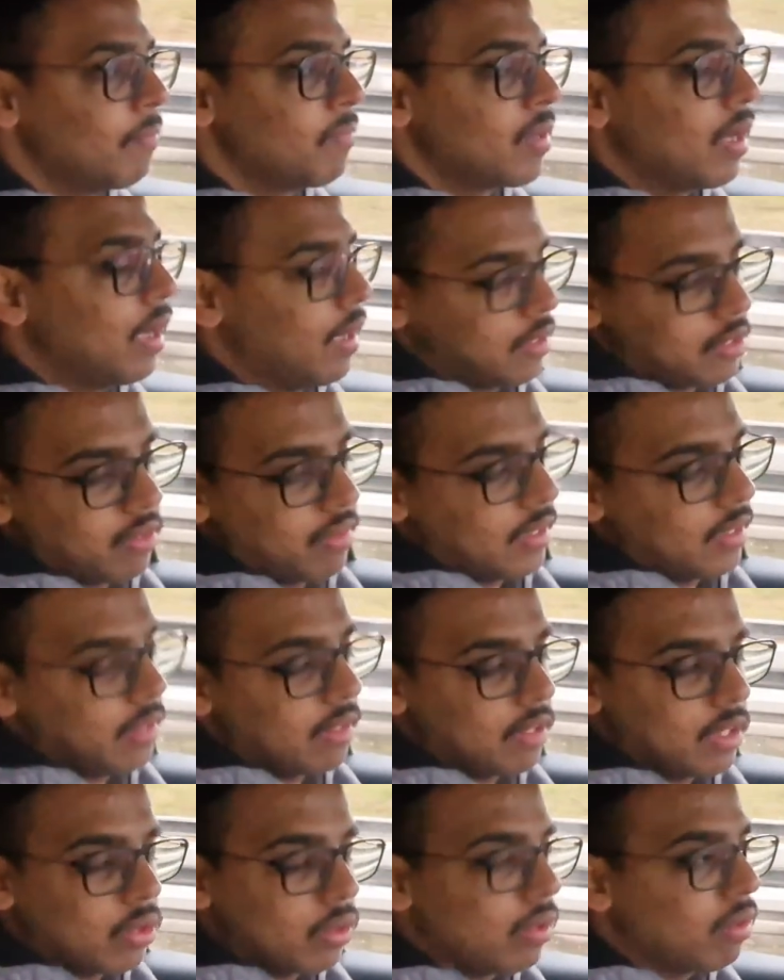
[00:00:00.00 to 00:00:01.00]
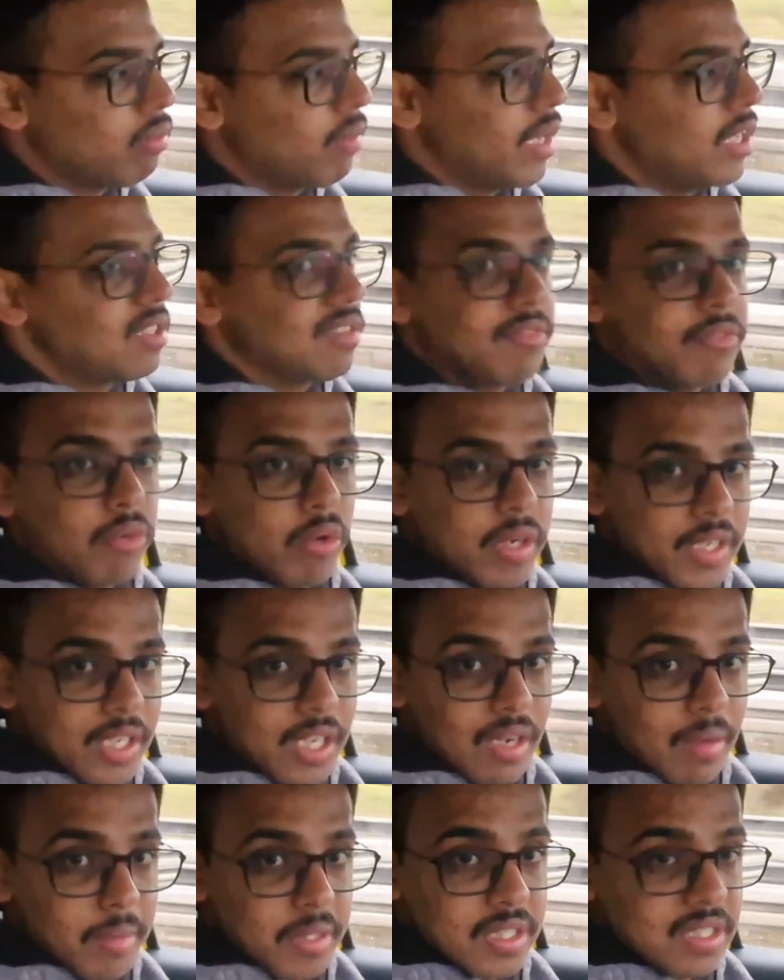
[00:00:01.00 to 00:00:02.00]
the total range of 400
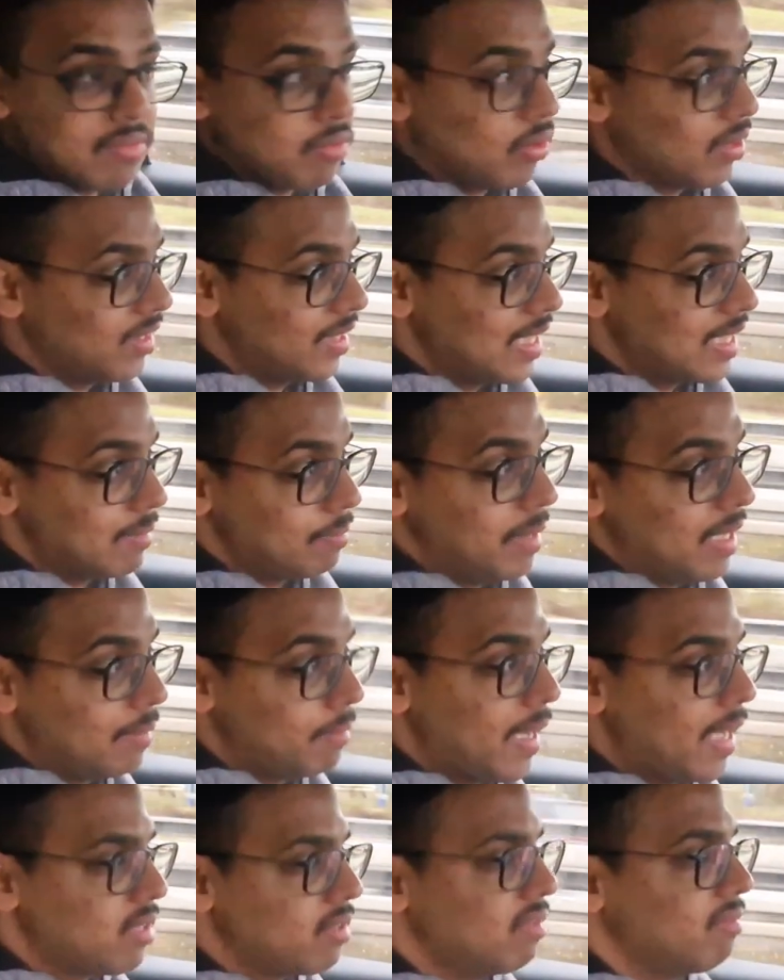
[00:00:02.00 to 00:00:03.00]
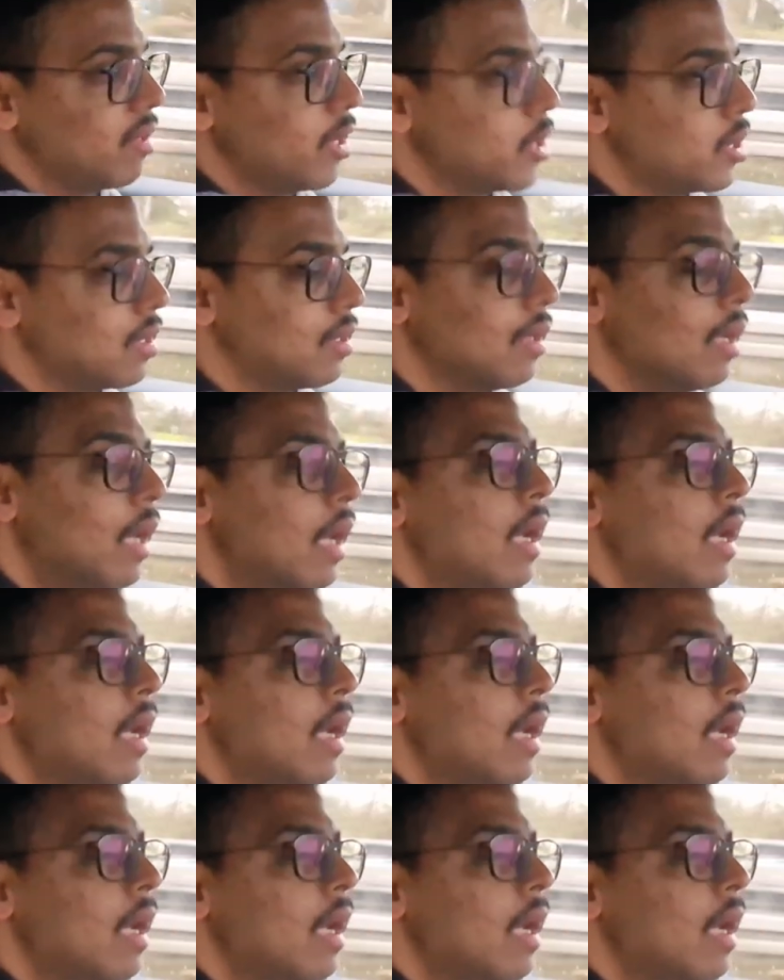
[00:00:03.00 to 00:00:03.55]
kilometers for this big battery version.